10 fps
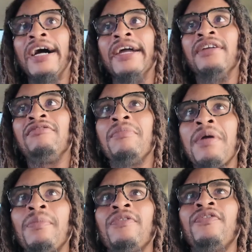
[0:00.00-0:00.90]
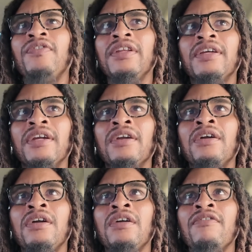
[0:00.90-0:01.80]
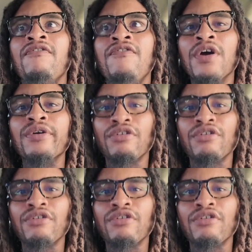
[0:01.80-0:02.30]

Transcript: I remember feeling very